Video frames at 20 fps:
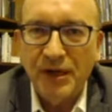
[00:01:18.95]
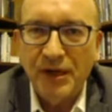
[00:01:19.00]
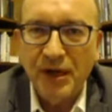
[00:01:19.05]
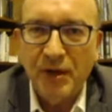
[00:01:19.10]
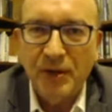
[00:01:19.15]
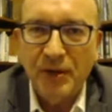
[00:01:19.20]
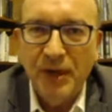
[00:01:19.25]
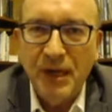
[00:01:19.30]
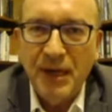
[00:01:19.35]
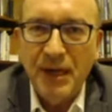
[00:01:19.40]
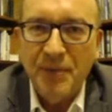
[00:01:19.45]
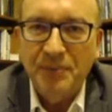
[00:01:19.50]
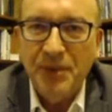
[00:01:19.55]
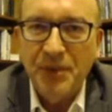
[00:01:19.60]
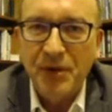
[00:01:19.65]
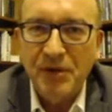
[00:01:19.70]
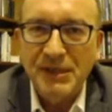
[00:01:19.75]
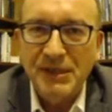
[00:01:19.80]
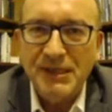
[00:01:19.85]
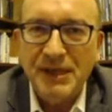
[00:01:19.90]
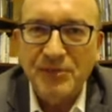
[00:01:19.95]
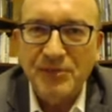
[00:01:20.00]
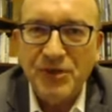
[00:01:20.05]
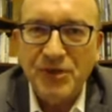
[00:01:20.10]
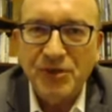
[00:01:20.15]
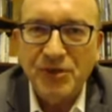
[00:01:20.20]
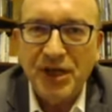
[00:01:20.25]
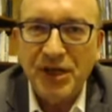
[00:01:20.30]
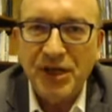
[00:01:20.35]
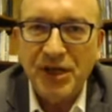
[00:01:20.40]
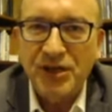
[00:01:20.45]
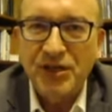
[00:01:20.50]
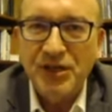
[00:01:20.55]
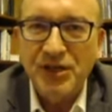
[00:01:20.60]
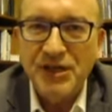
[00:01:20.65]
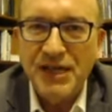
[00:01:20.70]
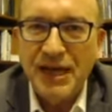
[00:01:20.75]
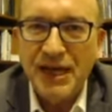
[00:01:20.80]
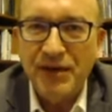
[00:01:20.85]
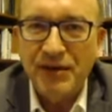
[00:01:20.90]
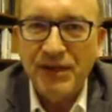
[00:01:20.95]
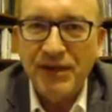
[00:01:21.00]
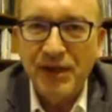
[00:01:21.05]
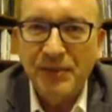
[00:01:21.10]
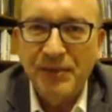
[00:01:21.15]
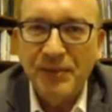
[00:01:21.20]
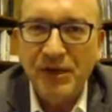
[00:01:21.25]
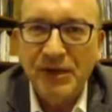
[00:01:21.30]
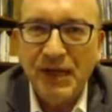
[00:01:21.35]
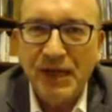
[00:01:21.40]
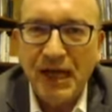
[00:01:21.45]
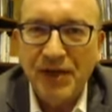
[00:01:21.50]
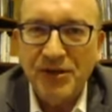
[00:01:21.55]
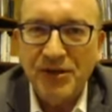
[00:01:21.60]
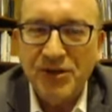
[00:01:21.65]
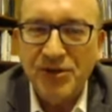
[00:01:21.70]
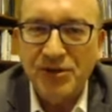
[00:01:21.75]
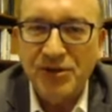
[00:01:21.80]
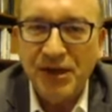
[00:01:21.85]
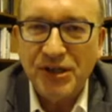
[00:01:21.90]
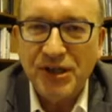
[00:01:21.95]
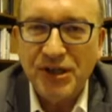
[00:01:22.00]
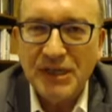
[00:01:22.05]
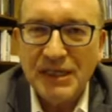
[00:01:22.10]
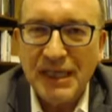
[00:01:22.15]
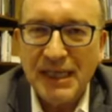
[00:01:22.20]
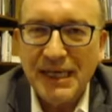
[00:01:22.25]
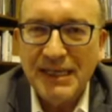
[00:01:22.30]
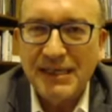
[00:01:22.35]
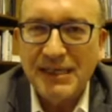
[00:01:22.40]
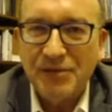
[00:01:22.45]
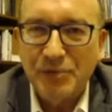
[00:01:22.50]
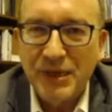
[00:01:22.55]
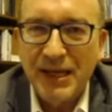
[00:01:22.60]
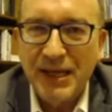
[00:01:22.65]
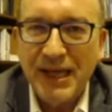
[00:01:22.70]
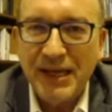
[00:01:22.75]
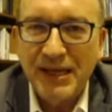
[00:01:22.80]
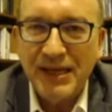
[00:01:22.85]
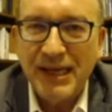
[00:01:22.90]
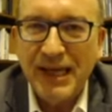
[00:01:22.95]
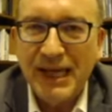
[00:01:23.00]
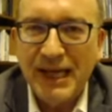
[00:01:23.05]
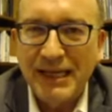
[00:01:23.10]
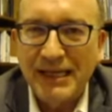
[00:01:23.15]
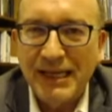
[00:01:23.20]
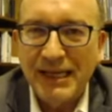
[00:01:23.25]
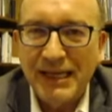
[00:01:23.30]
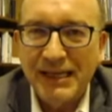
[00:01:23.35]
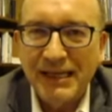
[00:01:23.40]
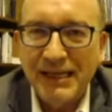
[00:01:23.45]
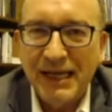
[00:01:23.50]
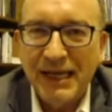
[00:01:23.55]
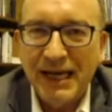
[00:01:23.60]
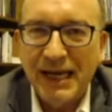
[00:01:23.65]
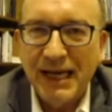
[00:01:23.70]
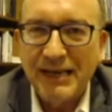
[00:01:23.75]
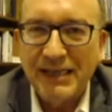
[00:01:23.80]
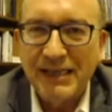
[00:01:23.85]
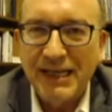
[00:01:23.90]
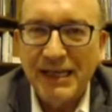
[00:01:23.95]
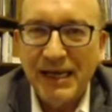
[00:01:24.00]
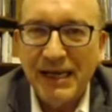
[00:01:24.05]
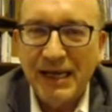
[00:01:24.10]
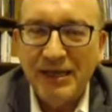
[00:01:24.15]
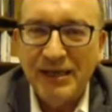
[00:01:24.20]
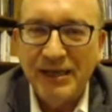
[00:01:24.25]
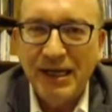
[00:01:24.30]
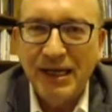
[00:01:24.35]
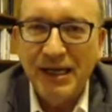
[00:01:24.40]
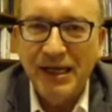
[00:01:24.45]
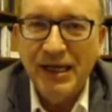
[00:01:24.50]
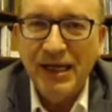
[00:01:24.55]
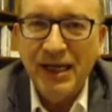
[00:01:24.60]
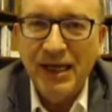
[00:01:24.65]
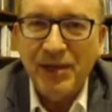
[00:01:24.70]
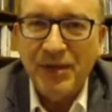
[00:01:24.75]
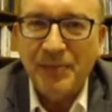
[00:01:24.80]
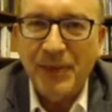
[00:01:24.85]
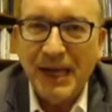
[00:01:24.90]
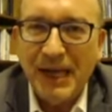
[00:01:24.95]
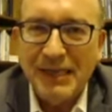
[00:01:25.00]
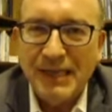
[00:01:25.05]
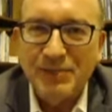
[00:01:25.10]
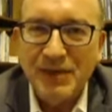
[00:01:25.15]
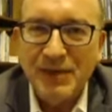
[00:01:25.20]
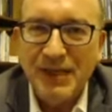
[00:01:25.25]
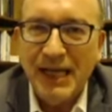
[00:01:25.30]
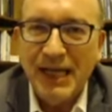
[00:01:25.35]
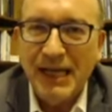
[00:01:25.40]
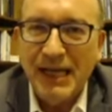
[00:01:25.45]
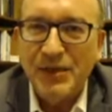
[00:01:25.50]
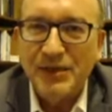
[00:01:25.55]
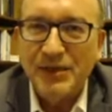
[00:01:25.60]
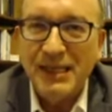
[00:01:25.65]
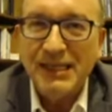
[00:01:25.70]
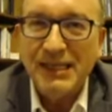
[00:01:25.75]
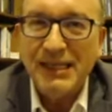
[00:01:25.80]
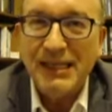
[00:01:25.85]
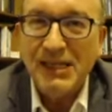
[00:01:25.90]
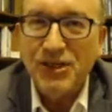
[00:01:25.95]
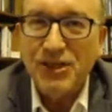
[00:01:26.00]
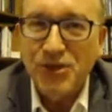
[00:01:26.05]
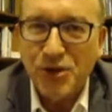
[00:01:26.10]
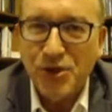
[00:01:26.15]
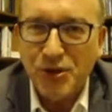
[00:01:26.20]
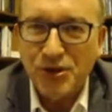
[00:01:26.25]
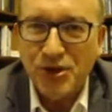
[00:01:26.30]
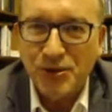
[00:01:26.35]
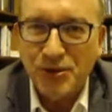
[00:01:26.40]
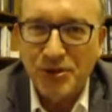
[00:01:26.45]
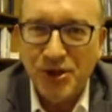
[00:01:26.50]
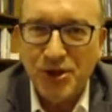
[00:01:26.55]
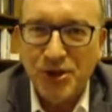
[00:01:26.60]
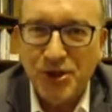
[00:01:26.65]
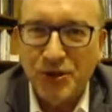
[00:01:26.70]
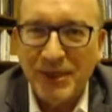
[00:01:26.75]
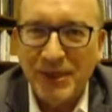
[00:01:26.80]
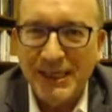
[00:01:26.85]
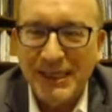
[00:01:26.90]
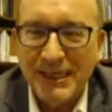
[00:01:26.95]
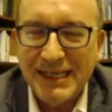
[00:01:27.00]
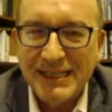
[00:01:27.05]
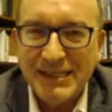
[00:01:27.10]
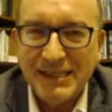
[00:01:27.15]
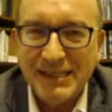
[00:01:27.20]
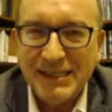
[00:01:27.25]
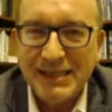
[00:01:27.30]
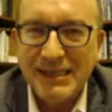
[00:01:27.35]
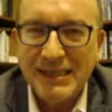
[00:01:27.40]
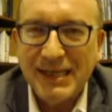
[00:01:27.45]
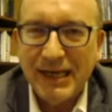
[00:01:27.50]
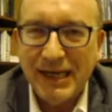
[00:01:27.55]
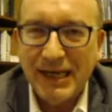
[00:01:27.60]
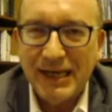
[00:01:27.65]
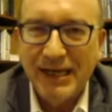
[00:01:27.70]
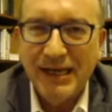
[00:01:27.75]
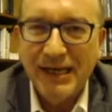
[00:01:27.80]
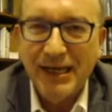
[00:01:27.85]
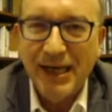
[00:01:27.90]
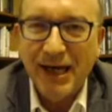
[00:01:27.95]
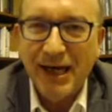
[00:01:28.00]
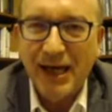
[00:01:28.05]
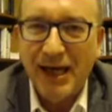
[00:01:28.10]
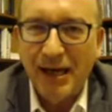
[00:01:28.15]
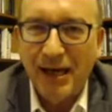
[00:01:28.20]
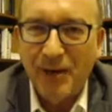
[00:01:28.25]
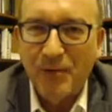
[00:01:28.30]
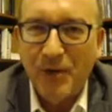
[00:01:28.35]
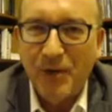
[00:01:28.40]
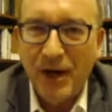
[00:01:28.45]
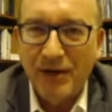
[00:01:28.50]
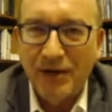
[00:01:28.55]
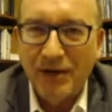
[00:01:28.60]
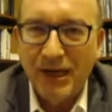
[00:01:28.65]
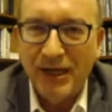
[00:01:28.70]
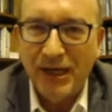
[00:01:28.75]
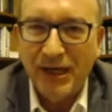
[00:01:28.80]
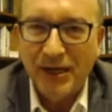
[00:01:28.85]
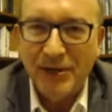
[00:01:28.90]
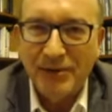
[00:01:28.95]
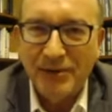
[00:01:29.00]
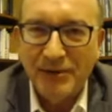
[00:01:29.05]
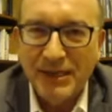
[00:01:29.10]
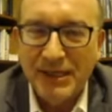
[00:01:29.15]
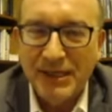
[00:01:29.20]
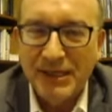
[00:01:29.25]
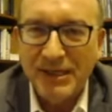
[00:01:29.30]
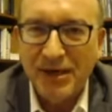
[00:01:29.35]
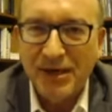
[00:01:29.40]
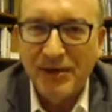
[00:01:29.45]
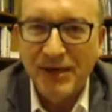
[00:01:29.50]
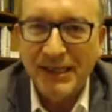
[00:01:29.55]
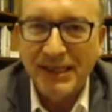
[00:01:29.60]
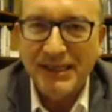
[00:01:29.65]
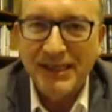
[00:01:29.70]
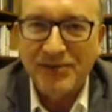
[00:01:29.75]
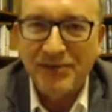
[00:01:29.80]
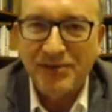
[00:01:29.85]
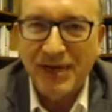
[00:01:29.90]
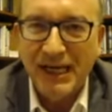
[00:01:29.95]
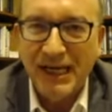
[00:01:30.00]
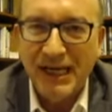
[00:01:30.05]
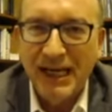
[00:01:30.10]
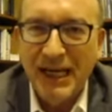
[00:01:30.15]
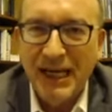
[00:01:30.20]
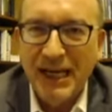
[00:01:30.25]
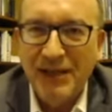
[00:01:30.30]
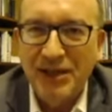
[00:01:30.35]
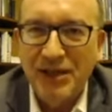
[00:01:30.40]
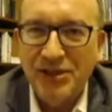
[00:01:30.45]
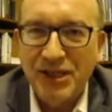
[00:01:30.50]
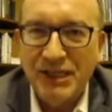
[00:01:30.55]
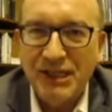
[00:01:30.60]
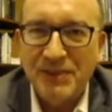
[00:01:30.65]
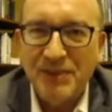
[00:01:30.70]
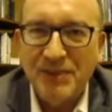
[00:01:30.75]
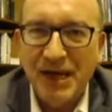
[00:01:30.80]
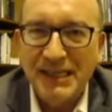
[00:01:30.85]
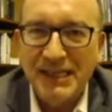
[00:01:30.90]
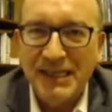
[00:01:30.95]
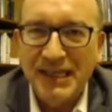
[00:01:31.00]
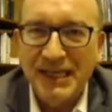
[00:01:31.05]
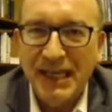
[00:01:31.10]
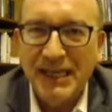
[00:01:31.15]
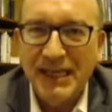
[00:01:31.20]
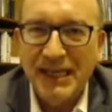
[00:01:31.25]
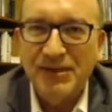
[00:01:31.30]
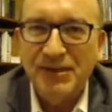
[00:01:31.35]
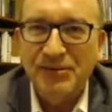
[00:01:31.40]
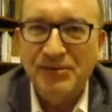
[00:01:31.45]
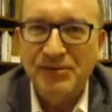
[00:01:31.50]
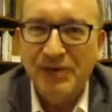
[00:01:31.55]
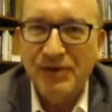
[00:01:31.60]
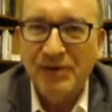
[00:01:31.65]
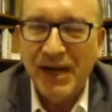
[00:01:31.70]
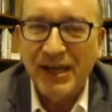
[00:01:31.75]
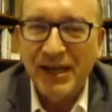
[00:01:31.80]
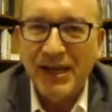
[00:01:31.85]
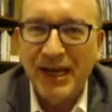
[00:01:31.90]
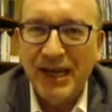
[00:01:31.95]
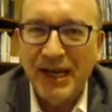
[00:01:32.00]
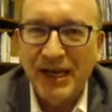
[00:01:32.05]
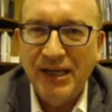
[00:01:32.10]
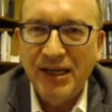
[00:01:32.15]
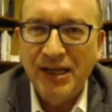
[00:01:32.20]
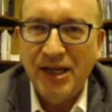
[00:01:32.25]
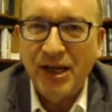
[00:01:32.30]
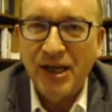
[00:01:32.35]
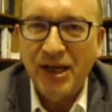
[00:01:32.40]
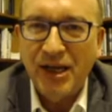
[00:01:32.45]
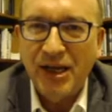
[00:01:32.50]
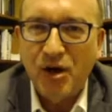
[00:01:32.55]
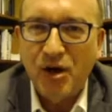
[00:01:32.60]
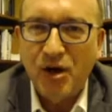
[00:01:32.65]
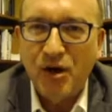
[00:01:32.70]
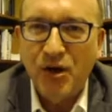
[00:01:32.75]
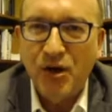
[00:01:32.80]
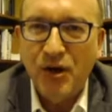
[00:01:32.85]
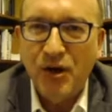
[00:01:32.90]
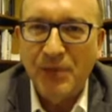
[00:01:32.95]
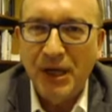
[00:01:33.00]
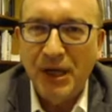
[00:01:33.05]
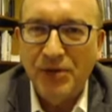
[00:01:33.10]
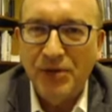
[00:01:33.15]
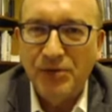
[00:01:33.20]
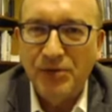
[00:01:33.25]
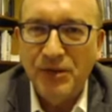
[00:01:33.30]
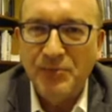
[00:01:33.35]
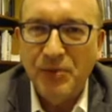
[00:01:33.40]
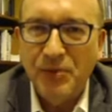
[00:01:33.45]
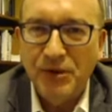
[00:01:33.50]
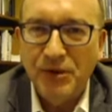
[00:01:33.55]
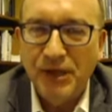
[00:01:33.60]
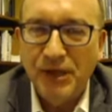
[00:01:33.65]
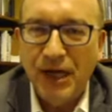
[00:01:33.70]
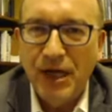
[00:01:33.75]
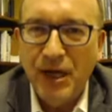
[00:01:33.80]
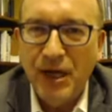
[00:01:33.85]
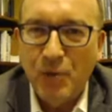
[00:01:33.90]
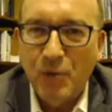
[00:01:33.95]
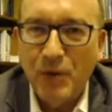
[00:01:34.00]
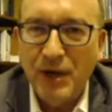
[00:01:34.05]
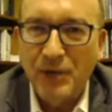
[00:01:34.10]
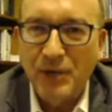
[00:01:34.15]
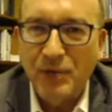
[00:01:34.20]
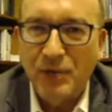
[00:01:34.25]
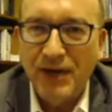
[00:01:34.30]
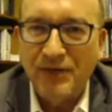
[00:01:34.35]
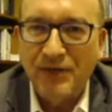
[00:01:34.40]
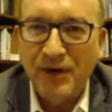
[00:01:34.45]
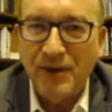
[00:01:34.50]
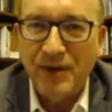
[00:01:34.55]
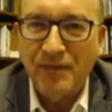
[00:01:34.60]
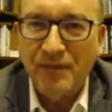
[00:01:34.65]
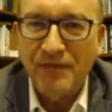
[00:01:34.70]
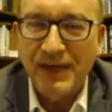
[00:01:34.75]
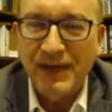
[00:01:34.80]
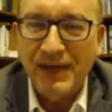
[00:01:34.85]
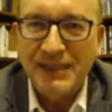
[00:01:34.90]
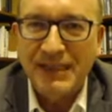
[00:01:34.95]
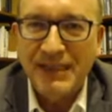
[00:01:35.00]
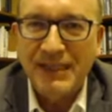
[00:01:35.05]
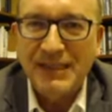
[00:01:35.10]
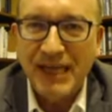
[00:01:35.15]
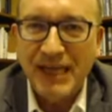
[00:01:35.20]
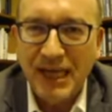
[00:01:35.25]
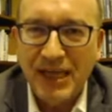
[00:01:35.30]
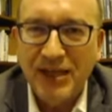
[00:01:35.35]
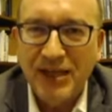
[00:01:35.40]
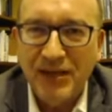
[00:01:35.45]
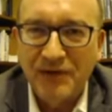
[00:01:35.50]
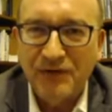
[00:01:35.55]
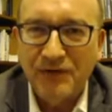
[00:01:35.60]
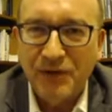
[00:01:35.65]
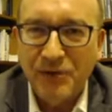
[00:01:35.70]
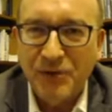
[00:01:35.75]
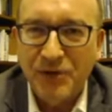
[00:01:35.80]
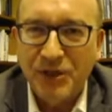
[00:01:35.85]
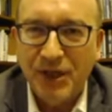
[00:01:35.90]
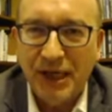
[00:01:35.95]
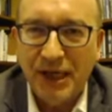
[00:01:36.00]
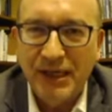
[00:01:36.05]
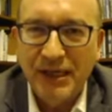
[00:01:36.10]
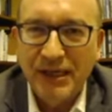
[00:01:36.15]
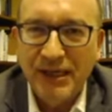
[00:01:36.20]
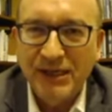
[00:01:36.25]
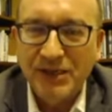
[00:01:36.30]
They'll build some structures now, and they'll build other structures later. When they're there, and the pattern with NATO is it tends not to withdraw; it tends to stay where it goes. And so this is really legitimising NATO right there on the Belarus border with whatever it fancies in the future.